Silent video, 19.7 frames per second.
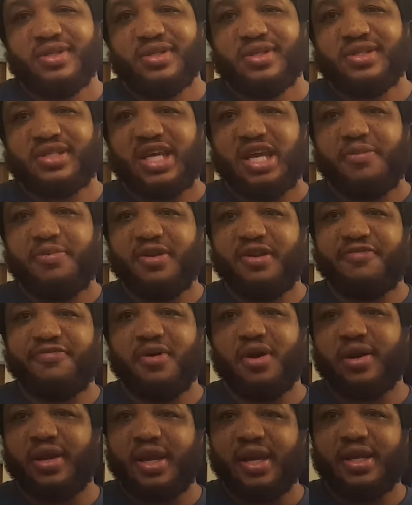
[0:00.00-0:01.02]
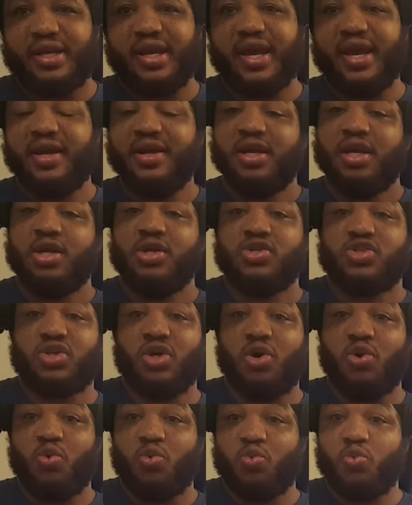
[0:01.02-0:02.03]
is keeping it funky can't.
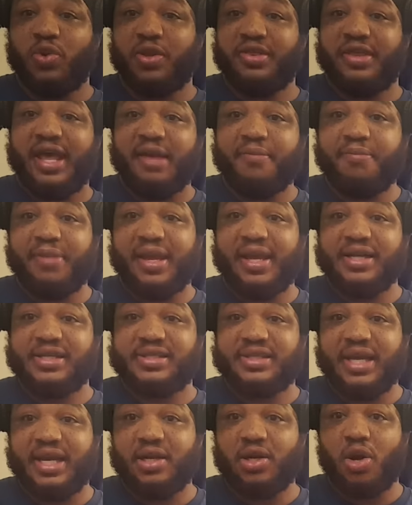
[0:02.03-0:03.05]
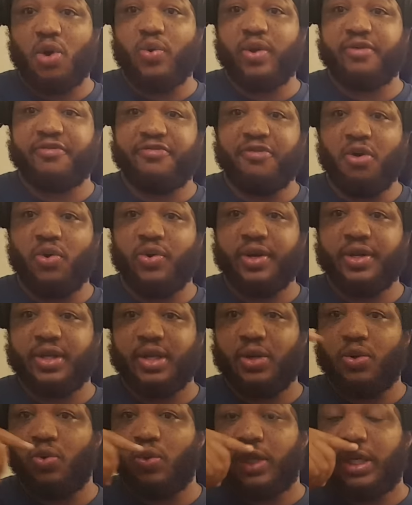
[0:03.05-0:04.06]
So with that being said, going forward
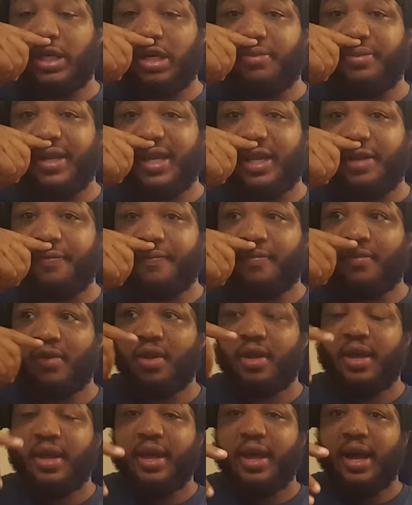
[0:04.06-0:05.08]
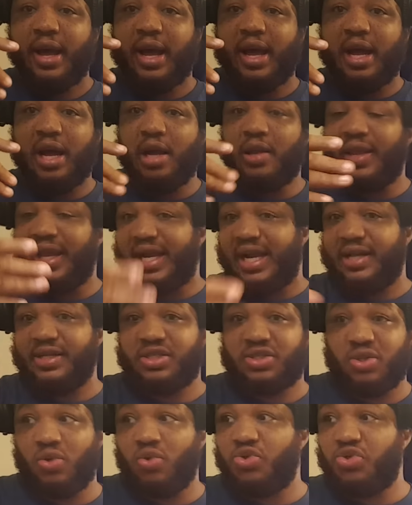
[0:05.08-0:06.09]
though, you know what I mean? Uh, like I
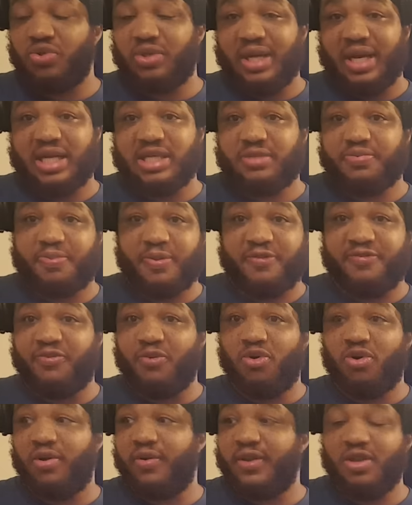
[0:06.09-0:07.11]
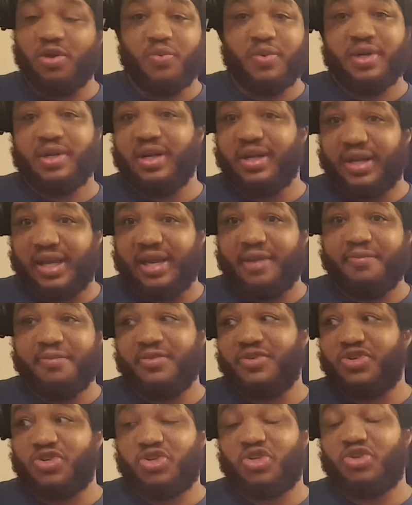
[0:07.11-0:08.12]
told you guys before, no one again
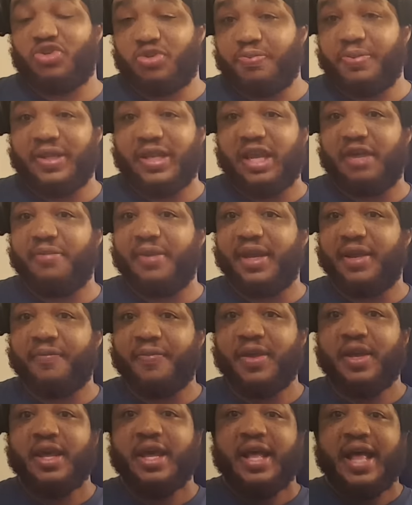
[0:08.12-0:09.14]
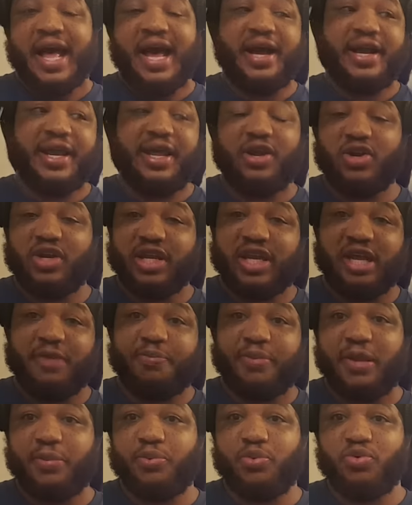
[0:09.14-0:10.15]
believe me. How are they gonna get
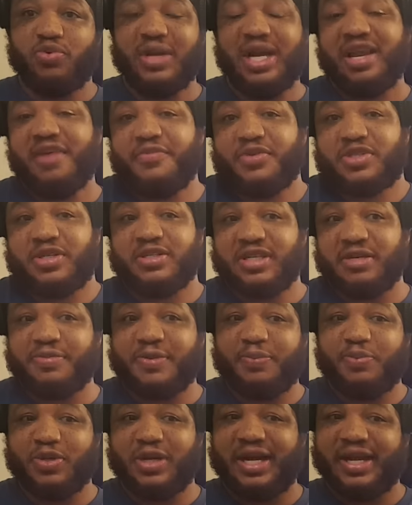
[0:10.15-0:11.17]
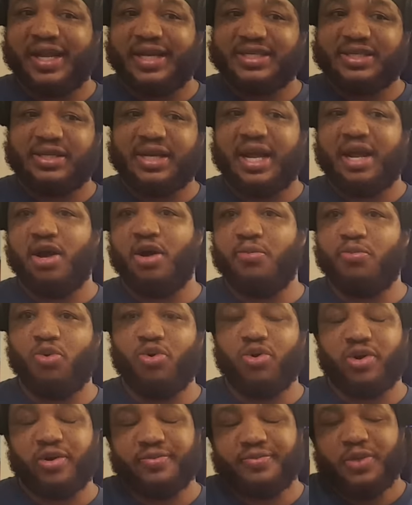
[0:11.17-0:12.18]
people? Not even so. Some people, I guess, now are
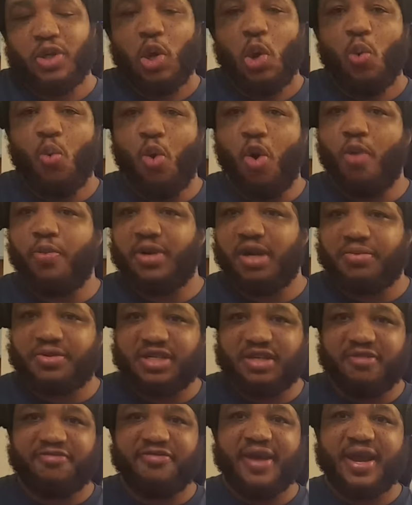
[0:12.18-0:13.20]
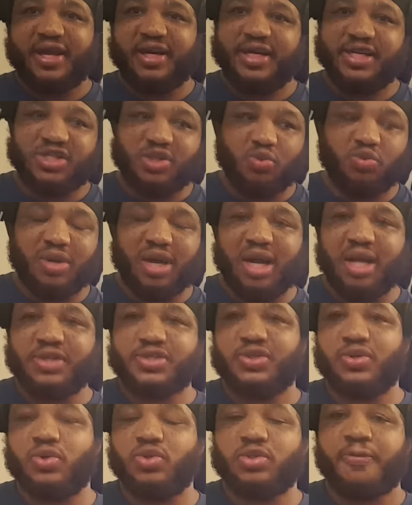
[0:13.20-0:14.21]
more warming up to the fact of these new
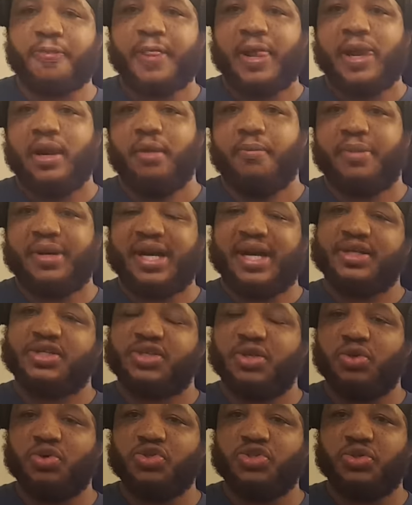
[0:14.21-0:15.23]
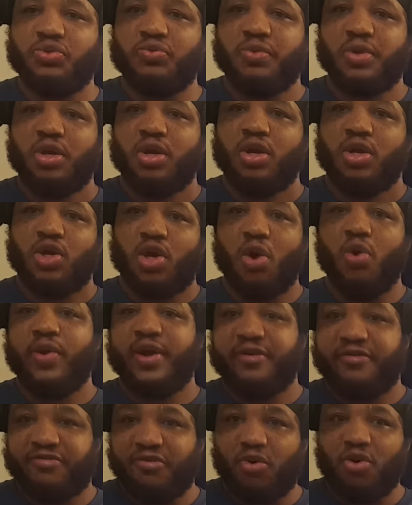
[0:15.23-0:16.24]
consoles. But I told you
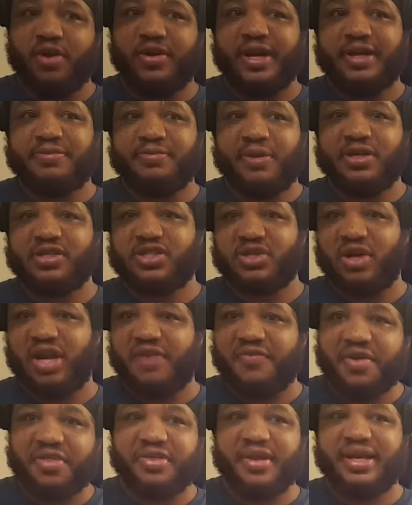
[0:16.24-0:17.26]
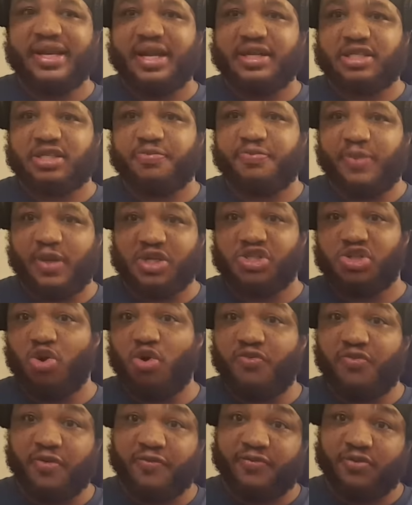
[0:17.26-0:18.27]
going forward, there's much, so everything that's being shown
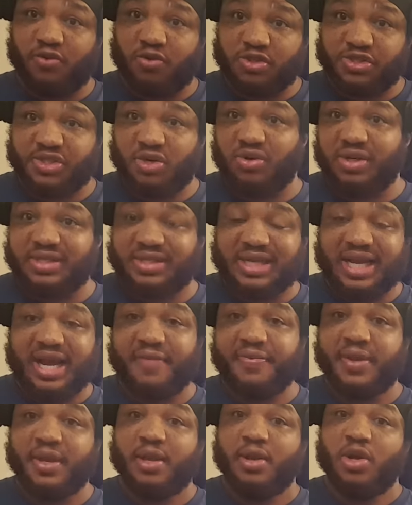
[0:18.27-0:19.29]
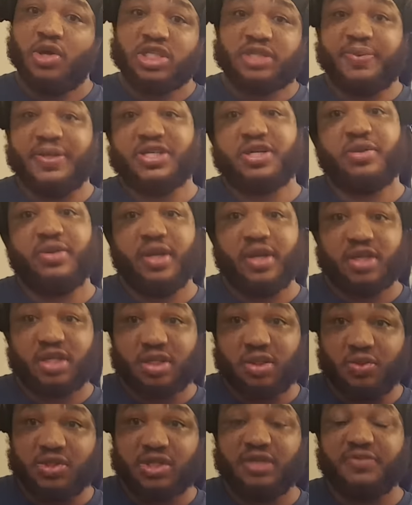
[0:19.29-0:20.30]
for on Sony side, especially the
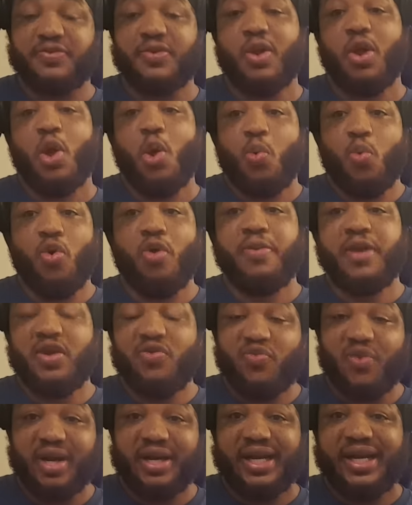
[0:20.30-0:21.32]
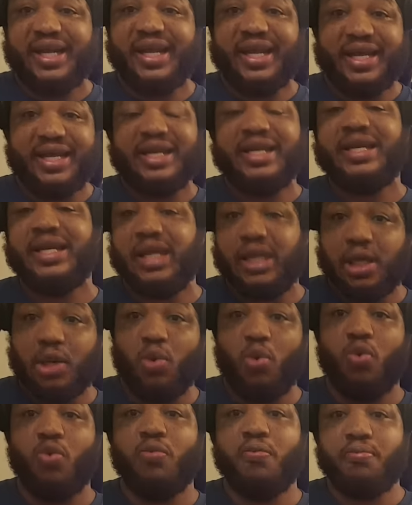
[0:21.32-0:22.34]
exclusives, will be running in
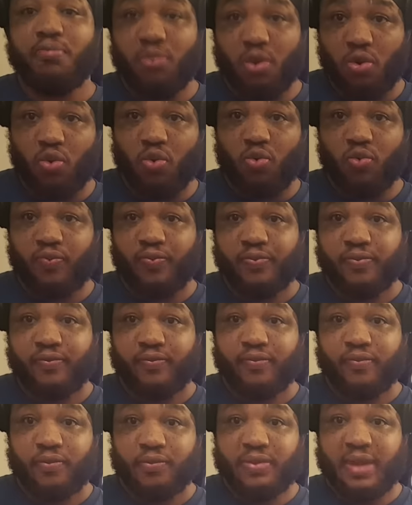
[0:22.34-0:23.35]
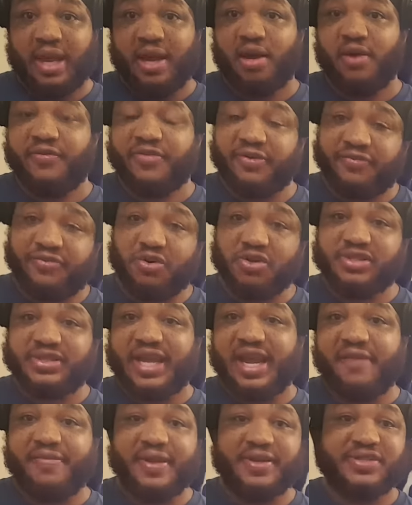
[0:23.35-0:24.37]
Neo mode. Now, the first
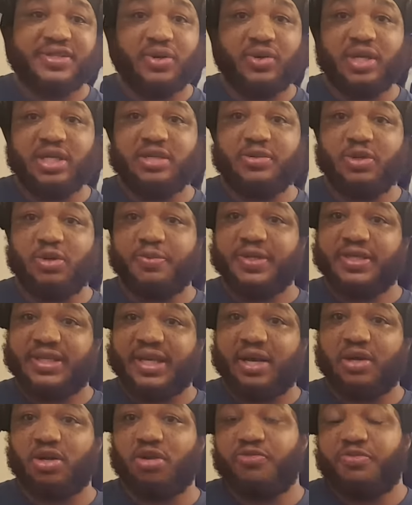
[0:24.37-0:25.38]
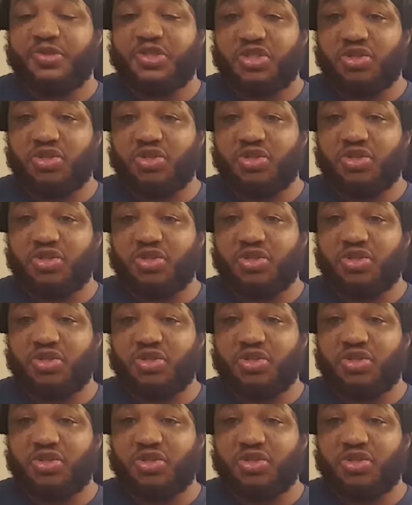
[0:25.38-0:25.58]
game that Sony's you know been touting, I've been